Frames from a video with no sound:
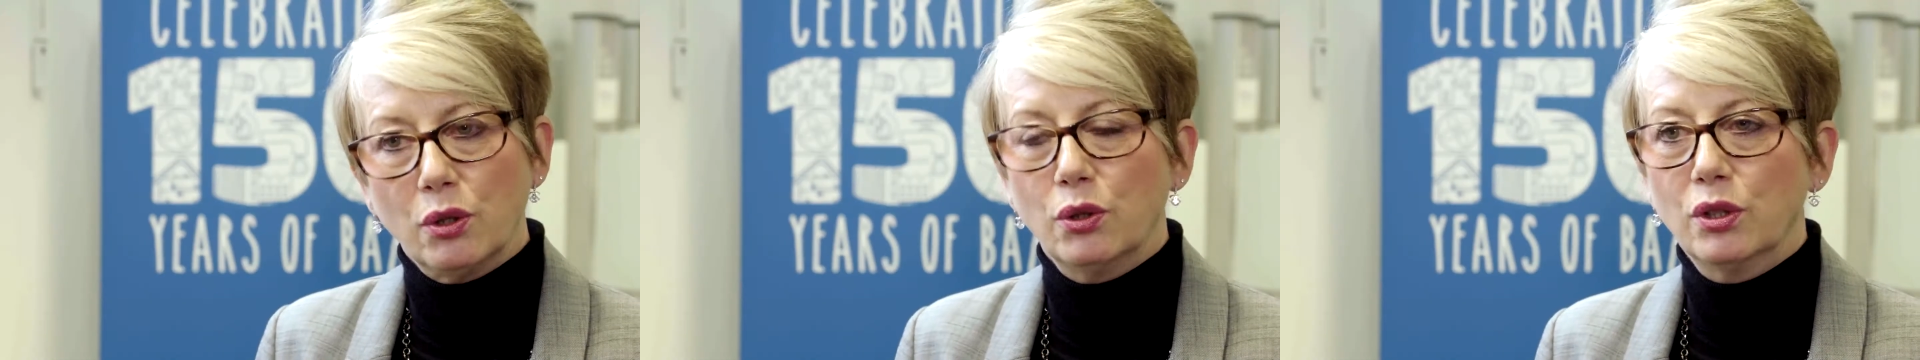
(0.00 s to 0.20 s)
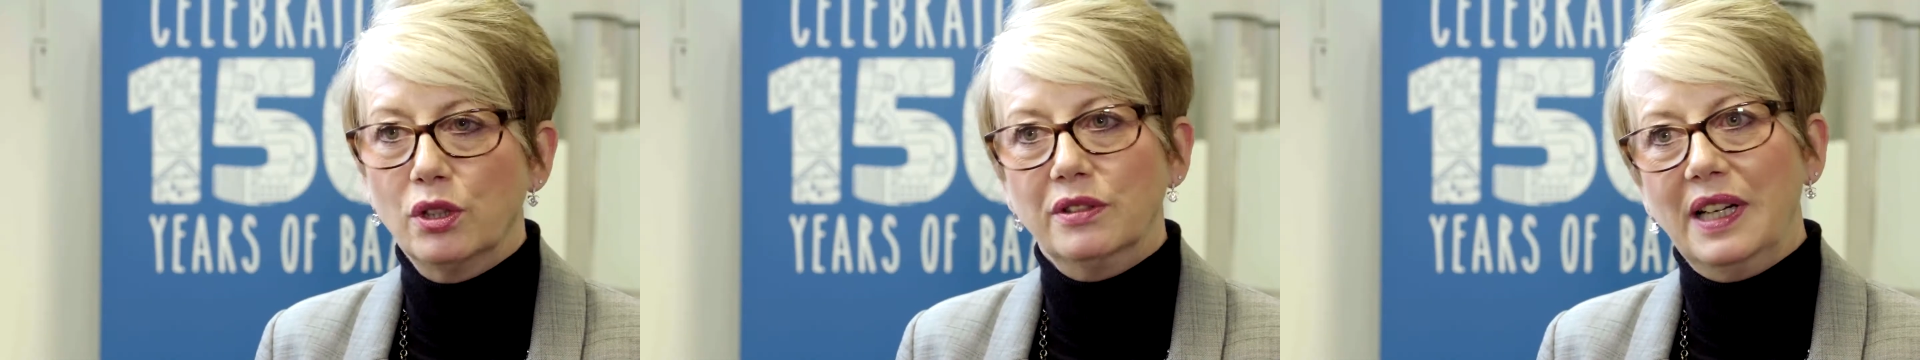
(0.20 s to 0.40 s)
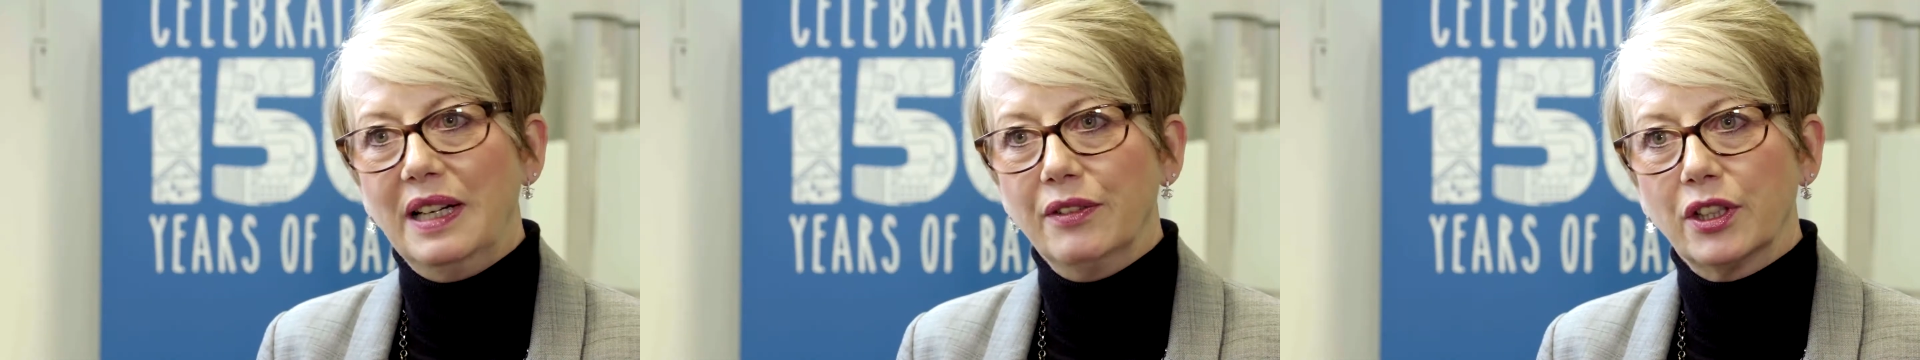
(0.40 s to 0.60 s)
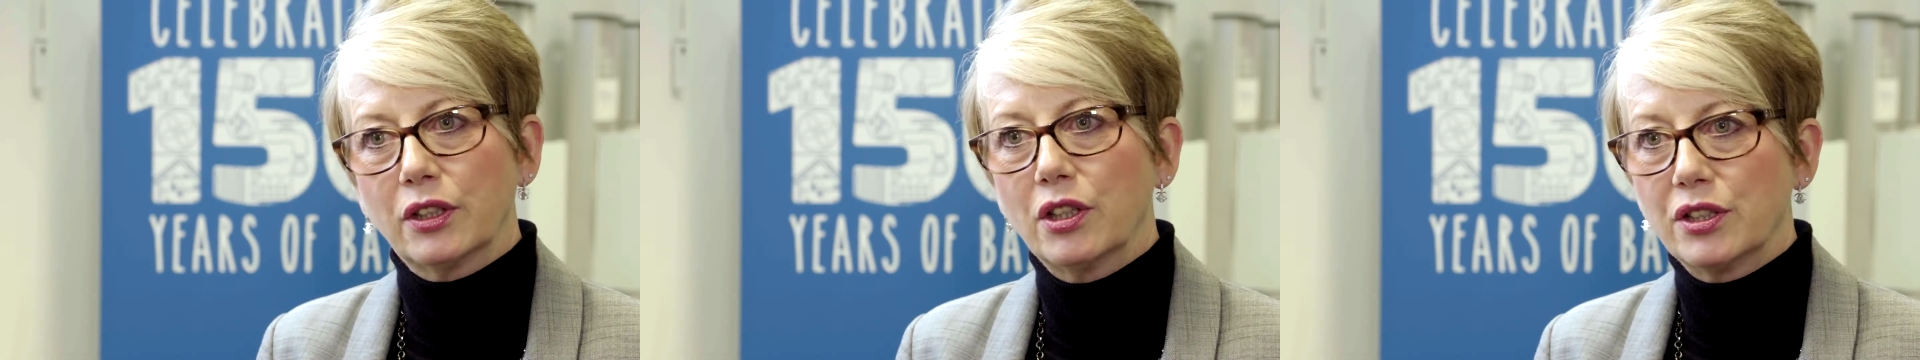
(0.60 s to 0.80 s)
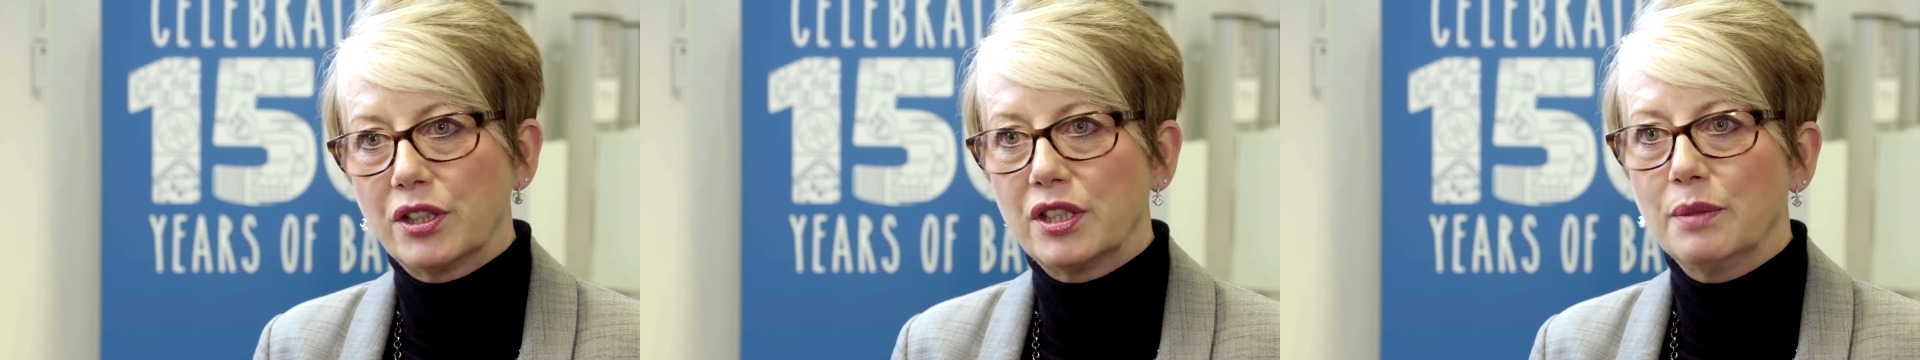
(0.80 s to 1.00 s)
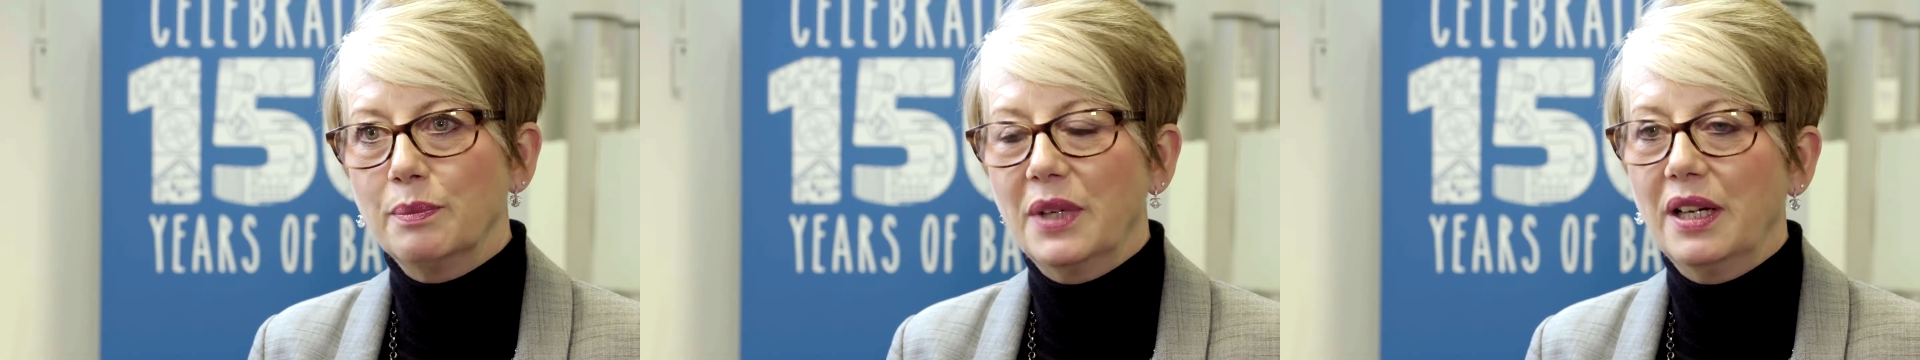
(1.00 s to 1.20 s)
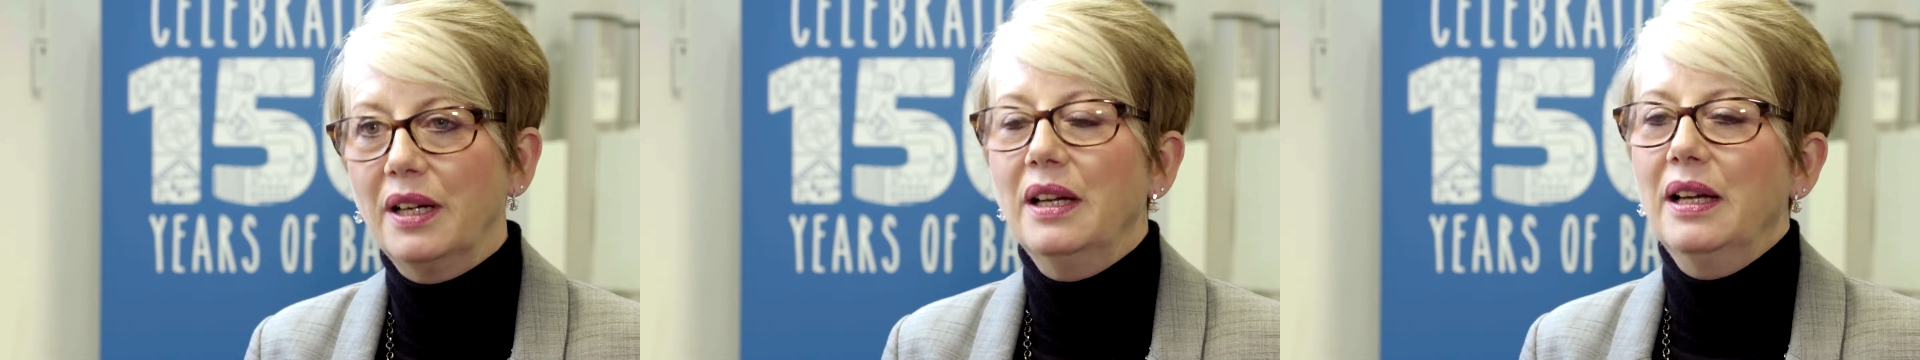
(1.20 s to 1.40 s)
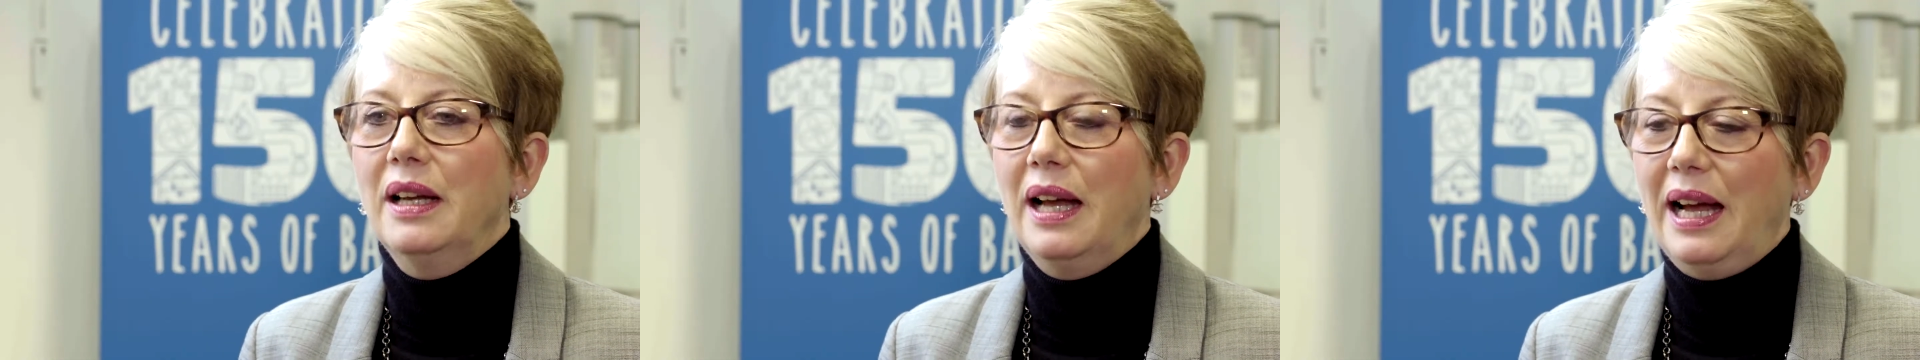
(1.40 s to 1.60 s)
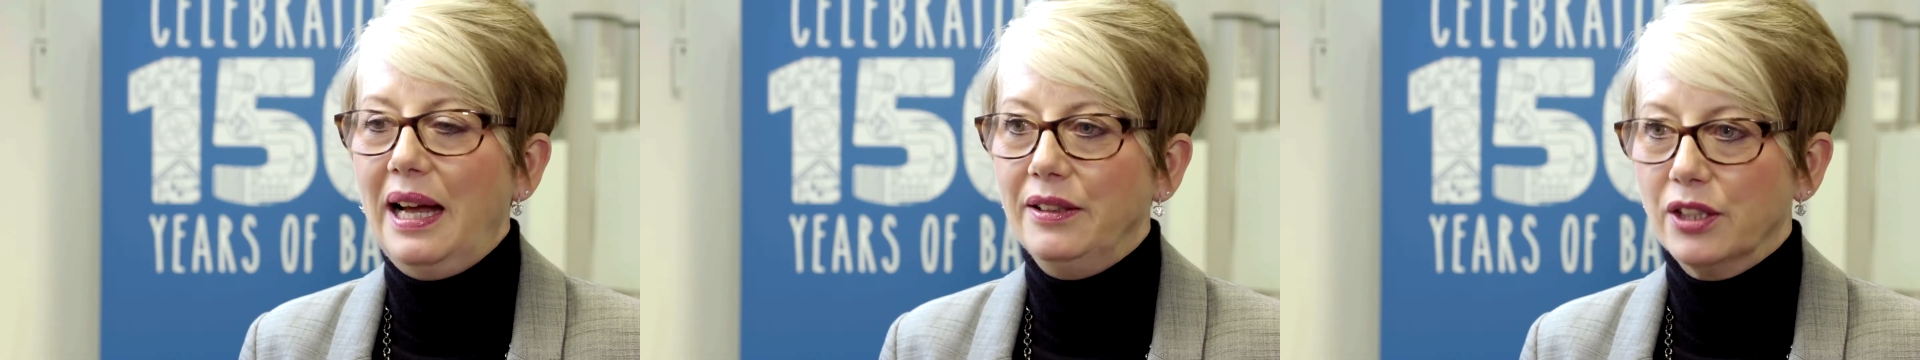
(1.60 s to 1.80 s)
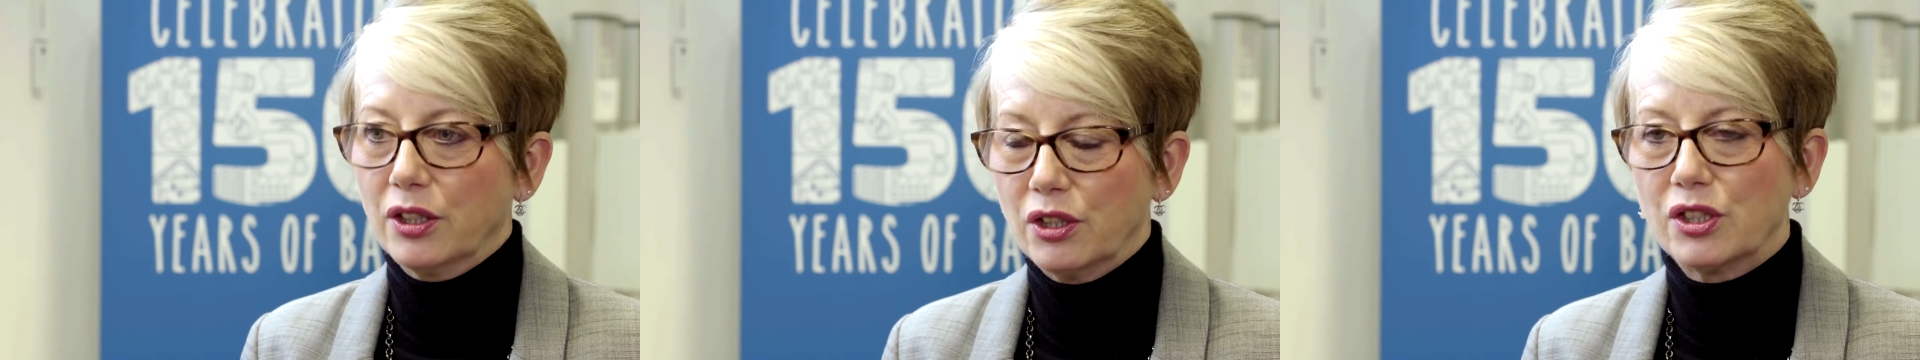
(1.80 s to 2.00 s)
all around the customer
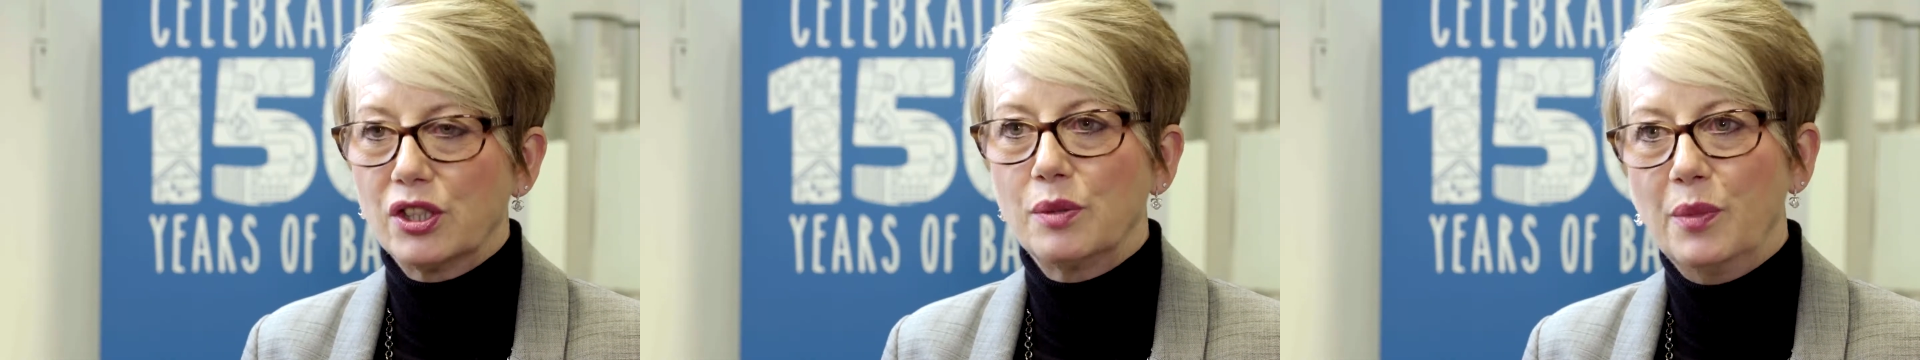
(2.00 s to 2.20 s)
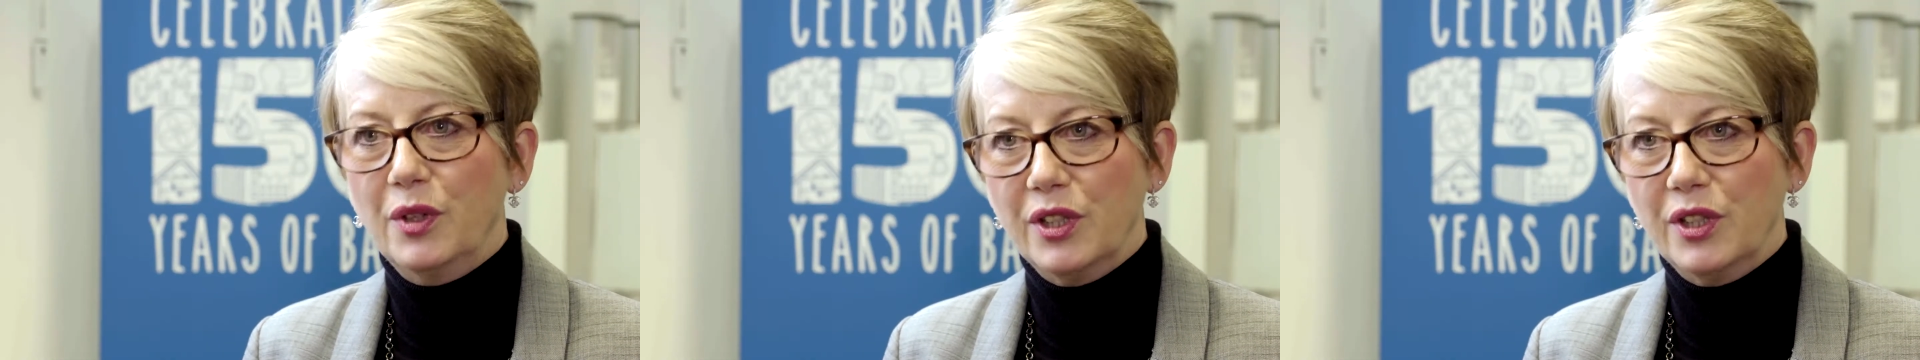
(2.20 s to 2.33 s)
and the customer